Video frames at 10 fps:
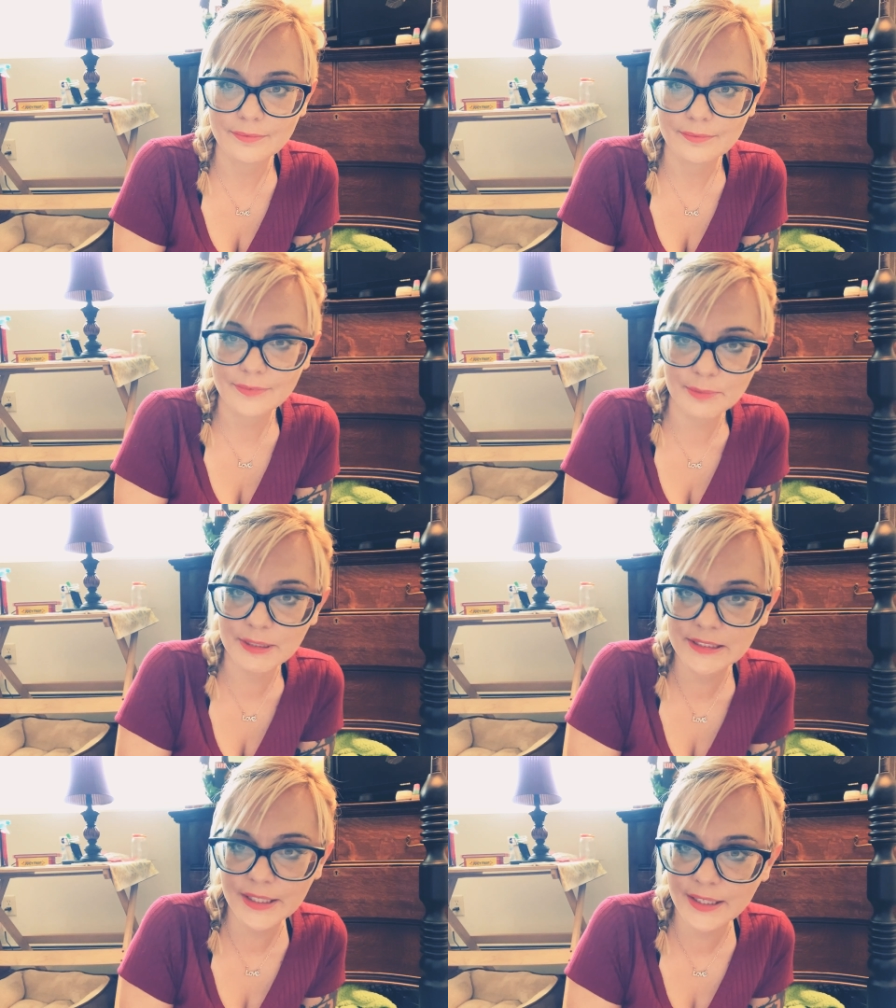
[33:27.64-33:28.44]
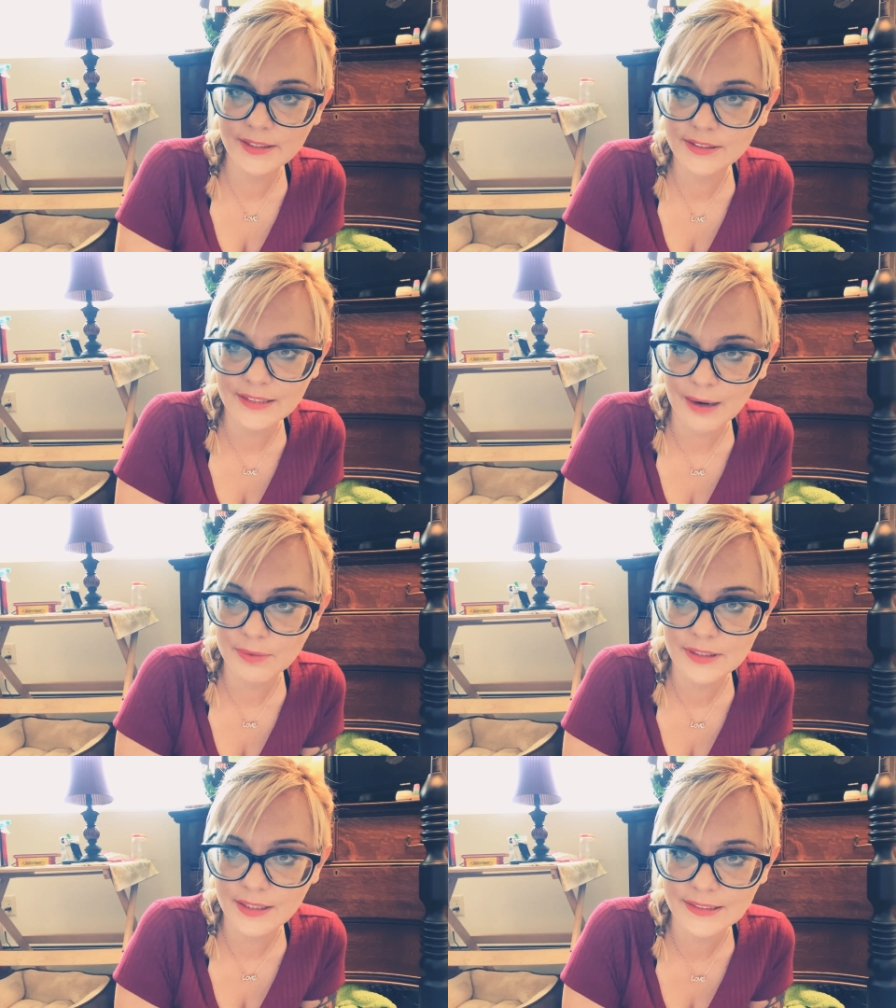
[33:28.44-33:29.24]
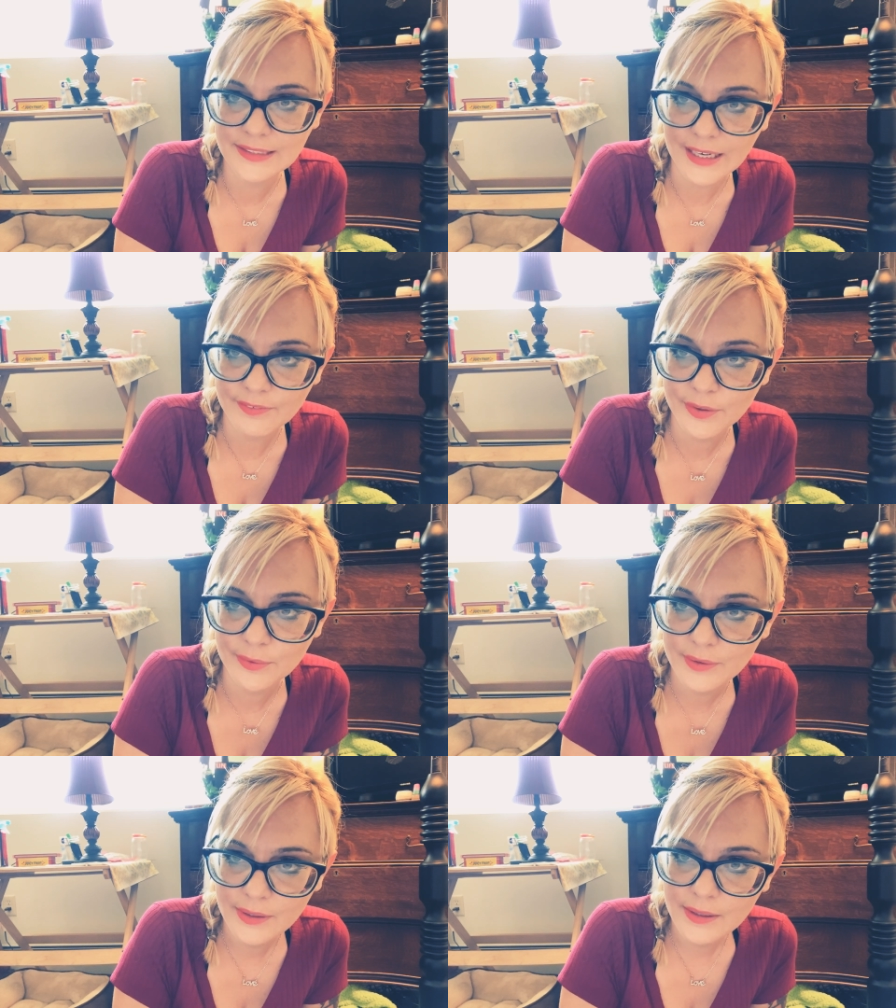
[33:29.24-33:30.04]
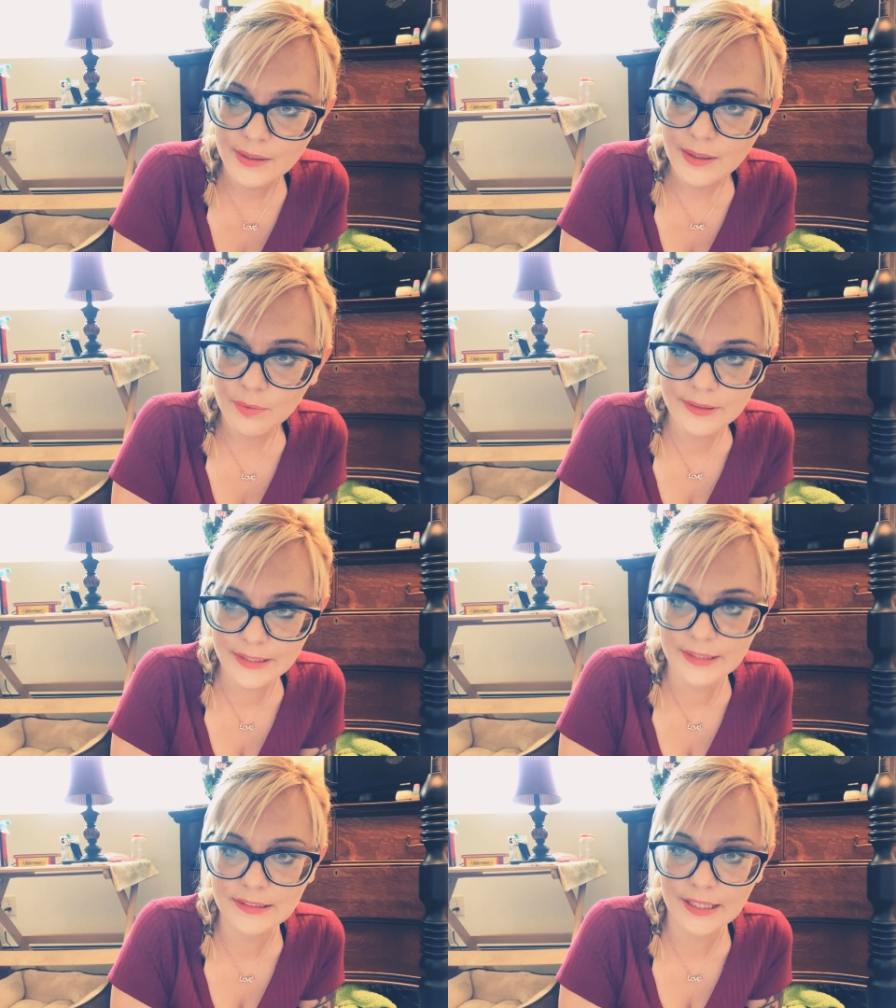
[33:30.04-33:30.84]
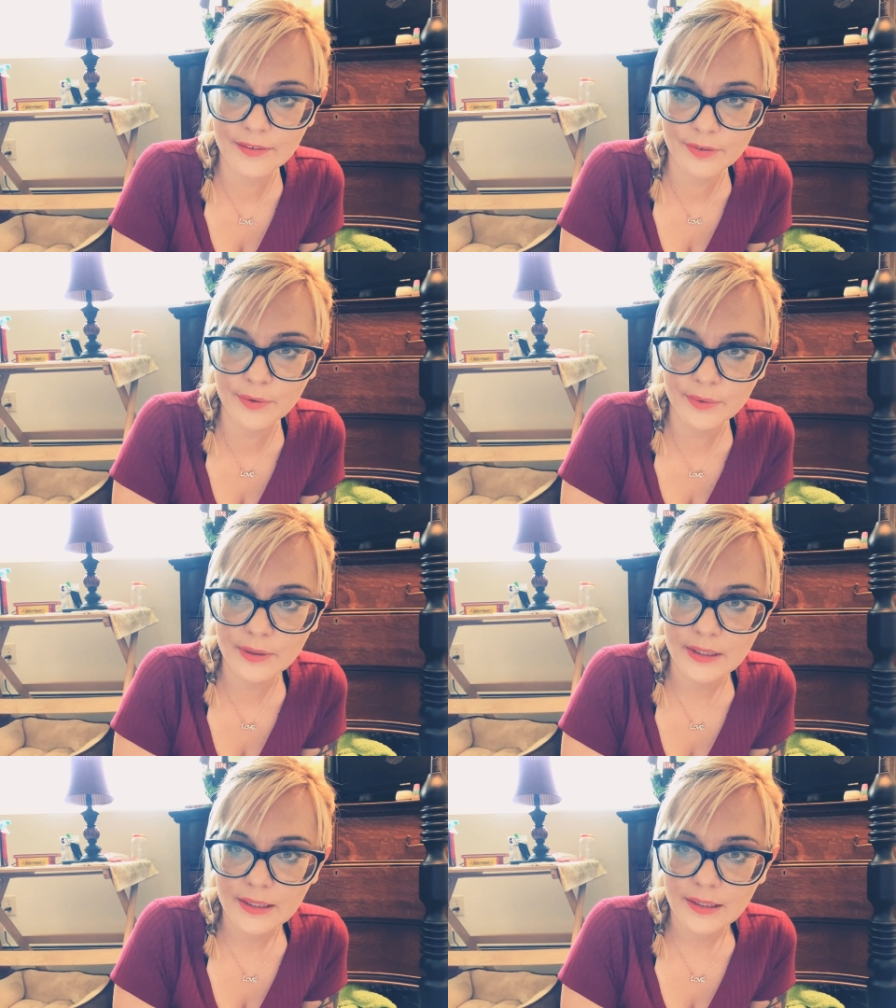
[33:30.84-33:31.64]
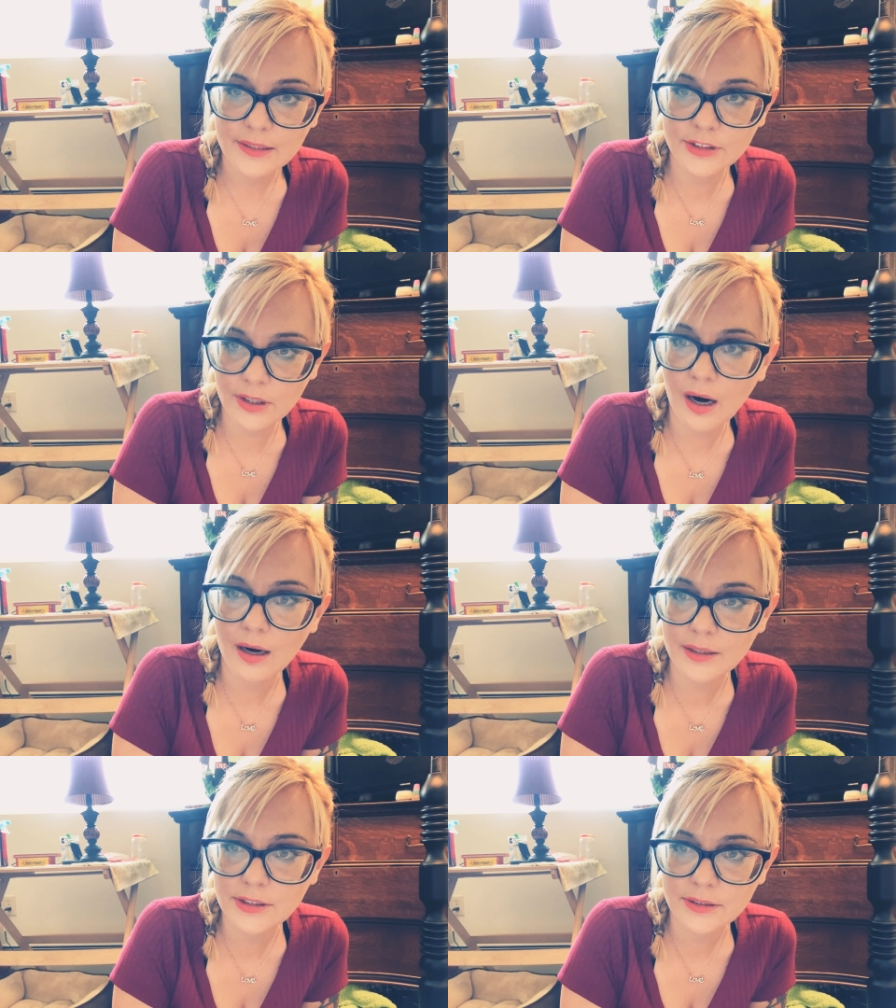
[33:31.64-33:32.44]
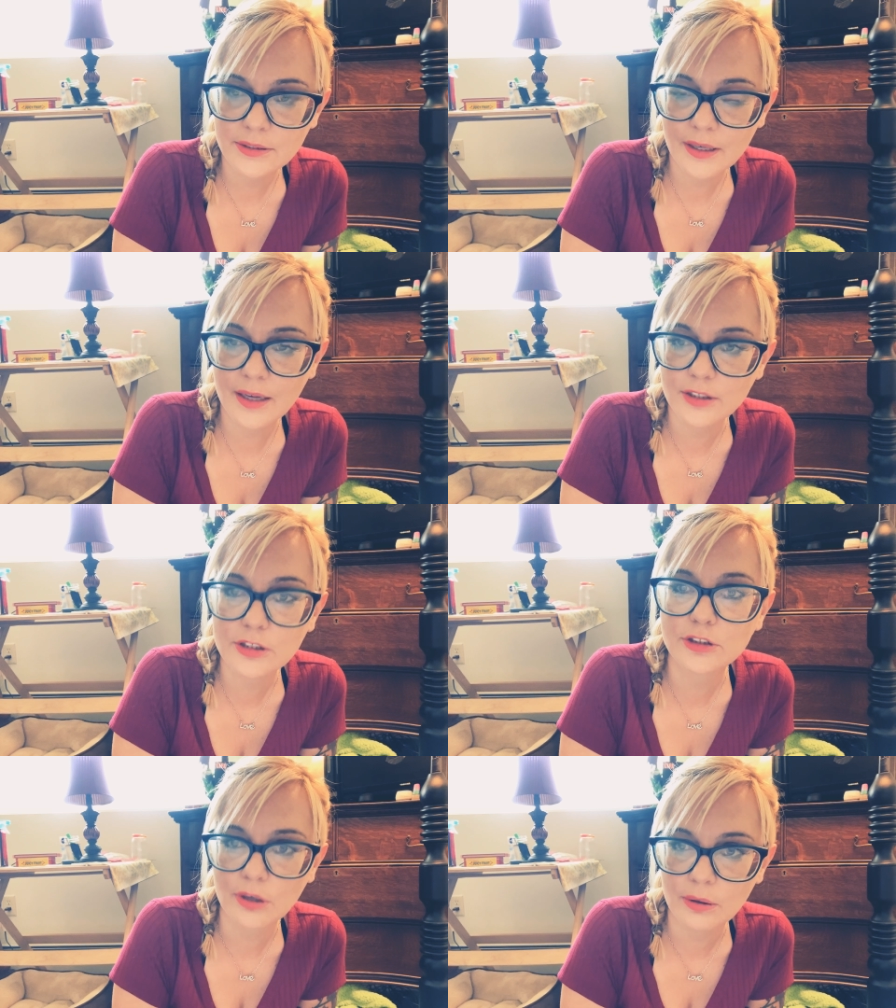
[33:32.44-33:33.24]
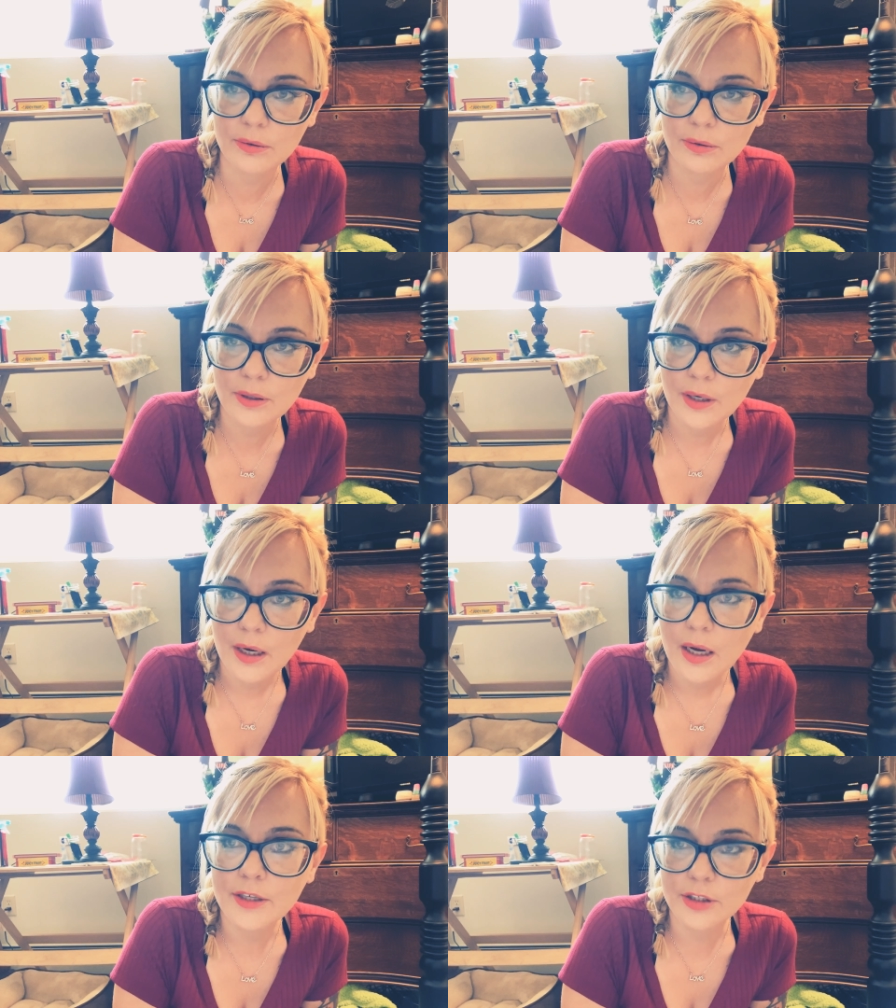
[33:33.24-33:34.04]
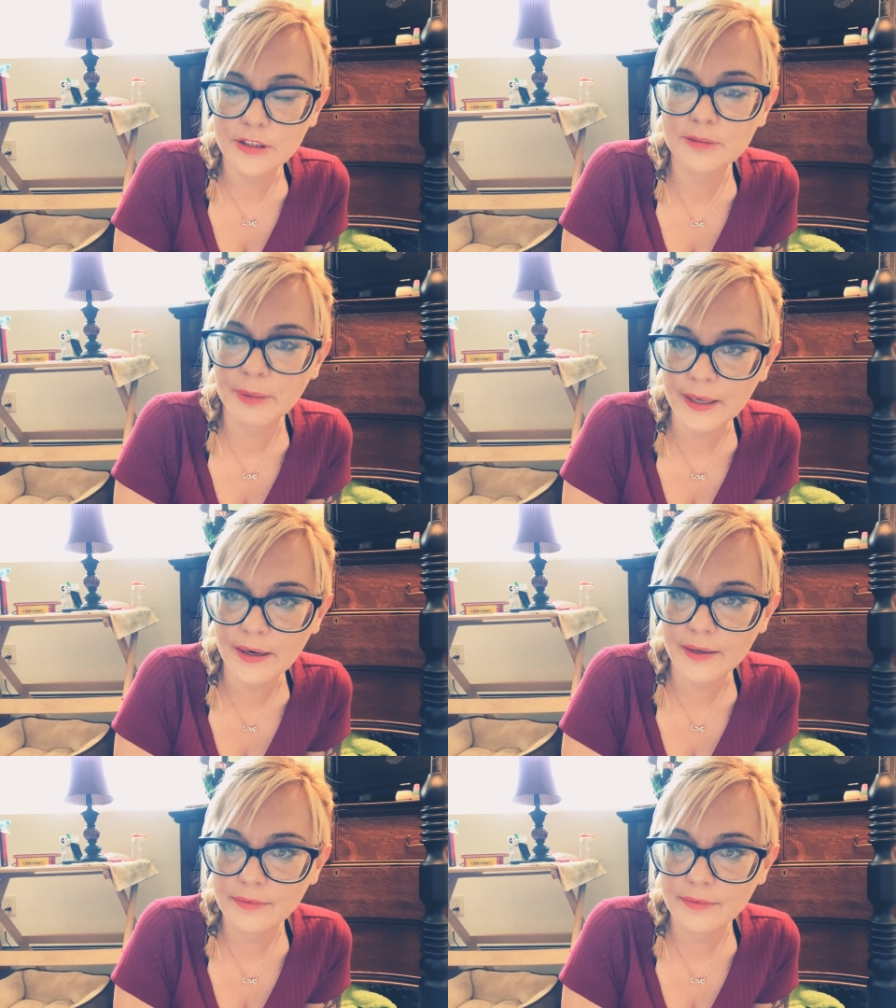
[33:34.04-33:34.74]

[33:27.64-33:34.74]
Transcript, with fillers: the material is not what's going to save you. What's going to save you is your heart and your soul and your spirit.